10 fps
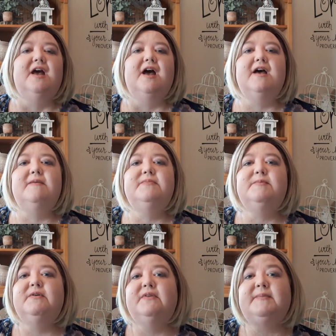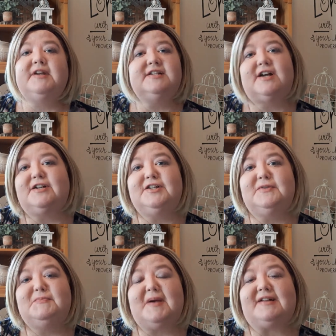um, the movie i'm going to talk to you
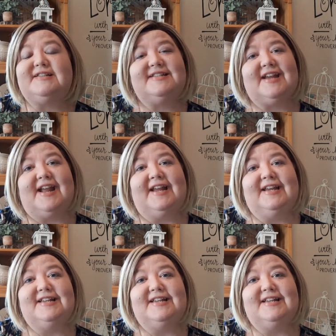about today